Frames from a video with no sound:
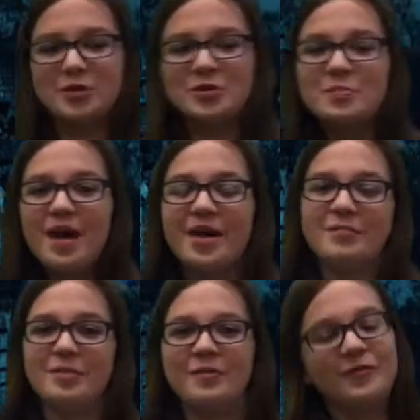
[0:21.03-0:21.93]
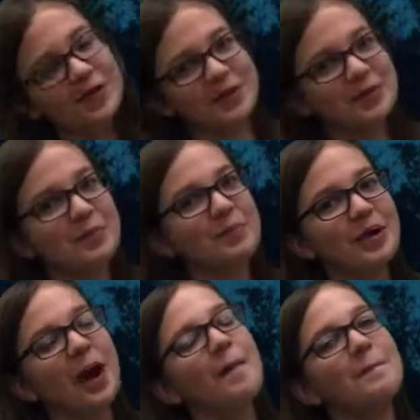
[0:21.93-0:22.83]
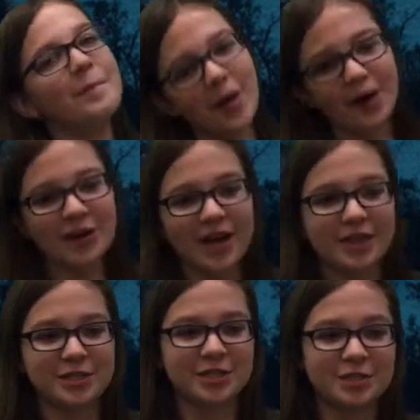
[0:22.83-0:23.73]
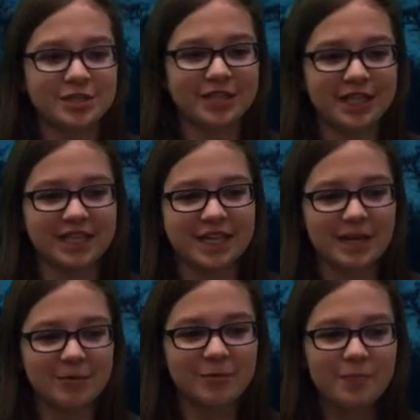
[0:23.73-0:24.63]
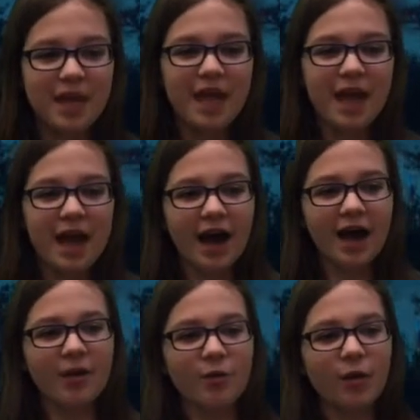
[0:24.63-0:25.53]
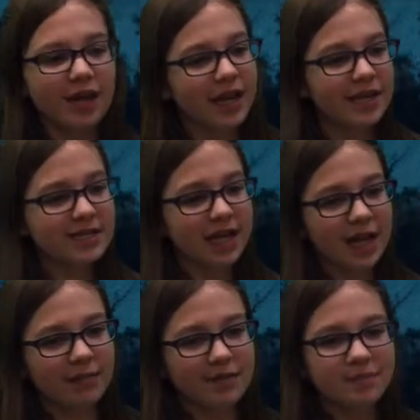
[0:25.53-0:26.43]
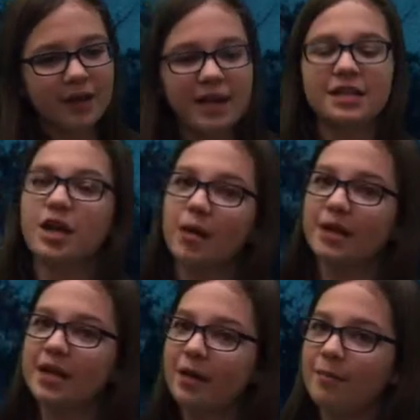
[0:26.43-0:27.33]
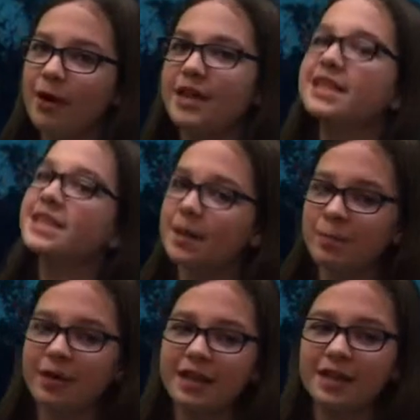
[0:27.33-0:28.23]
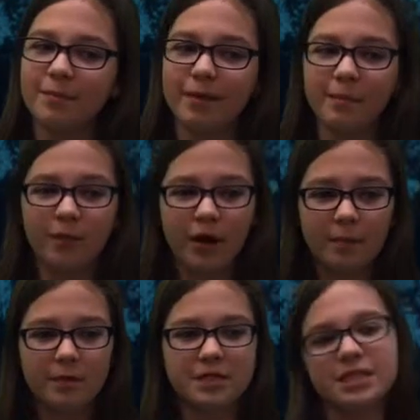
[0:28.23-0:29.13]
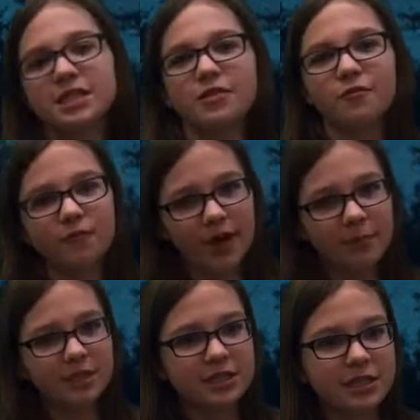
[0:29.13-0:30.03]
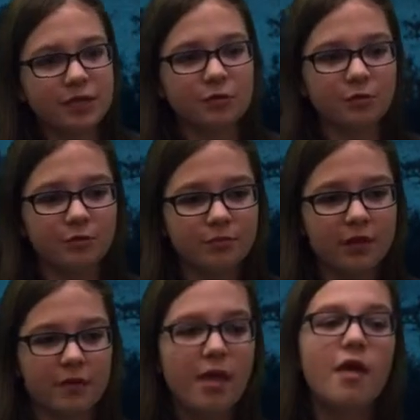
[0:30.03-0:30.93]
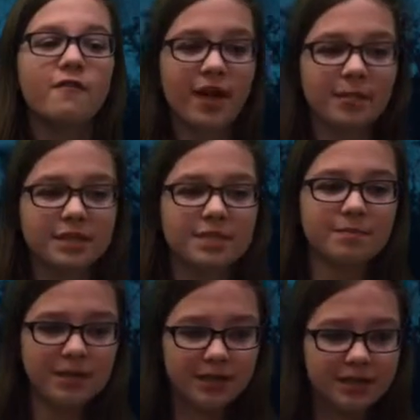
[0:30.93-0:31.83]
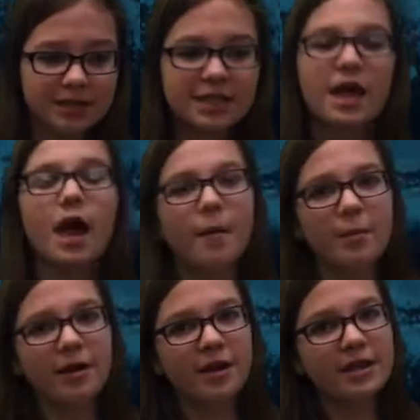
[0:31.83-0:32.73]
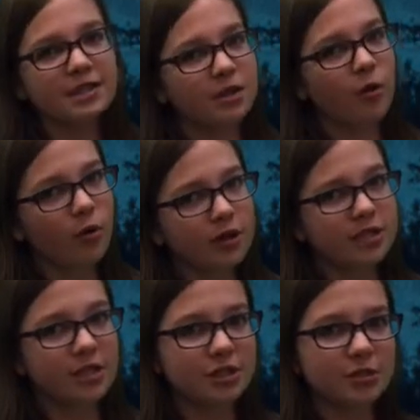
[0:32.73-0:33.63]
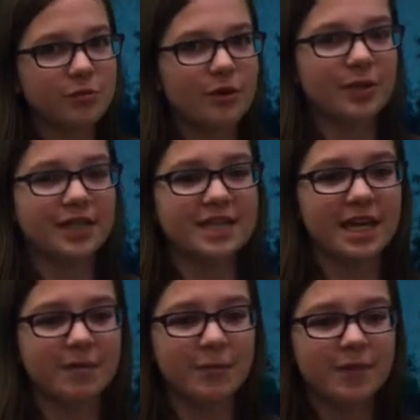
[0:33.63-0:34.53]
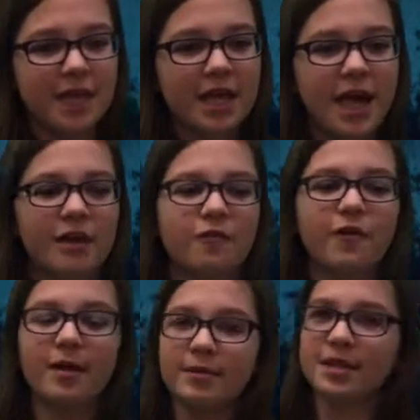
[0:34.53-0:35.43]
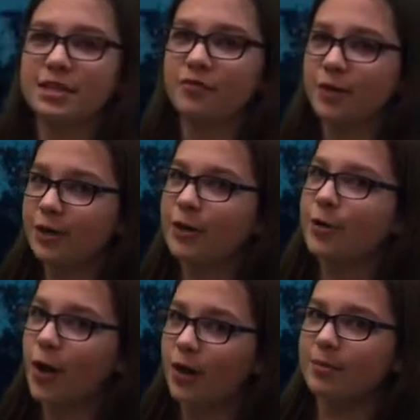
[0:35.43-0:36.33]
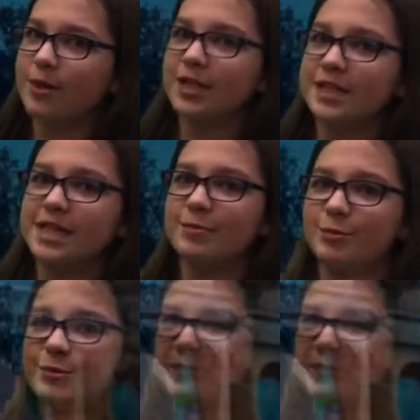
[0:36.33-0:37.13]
You may have been first, but I modernized your silly table. I organized the elements by atomic number and separated them by properties into families and periods. A period is a horizontal row on the table, and a family is a vertical column on the table.